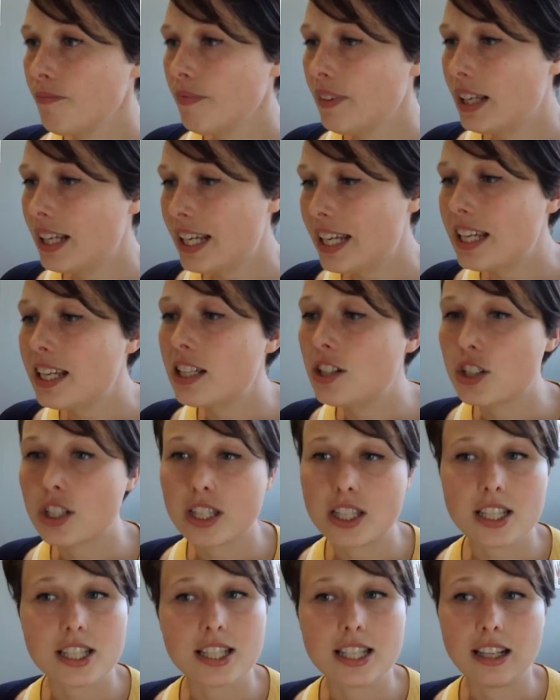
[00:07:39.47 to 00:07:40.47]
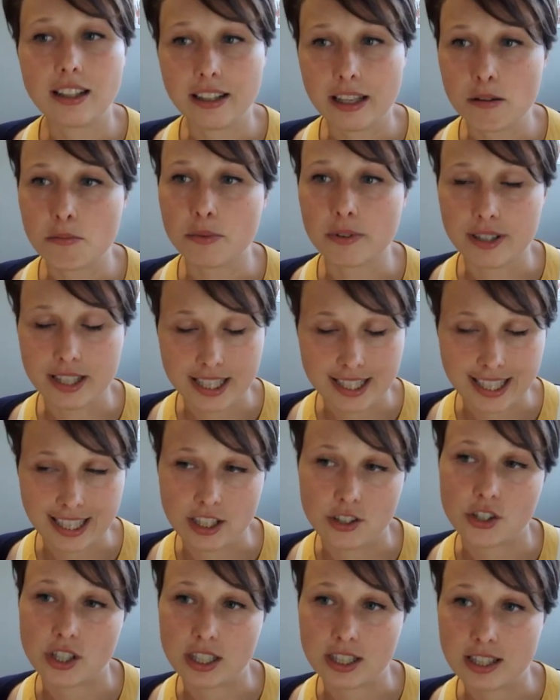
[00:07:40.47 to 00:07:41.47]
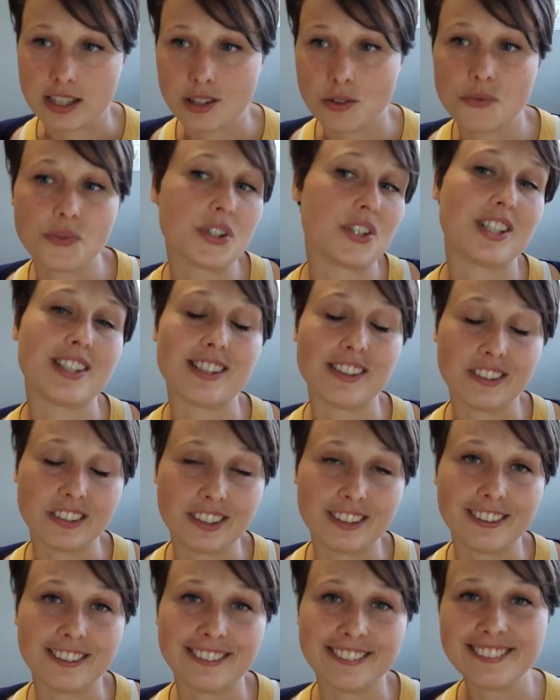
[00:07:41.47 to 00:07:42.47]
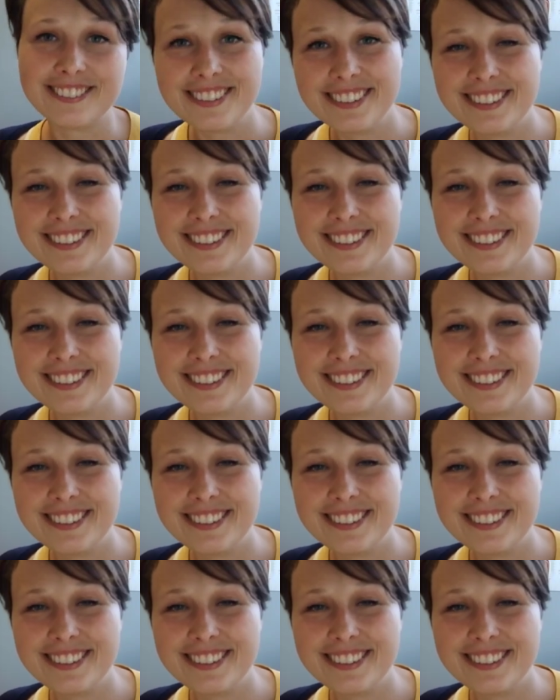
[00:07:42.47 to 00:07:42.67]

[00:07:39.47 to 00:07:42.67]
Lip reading: He just doesn't label the sections, which is a little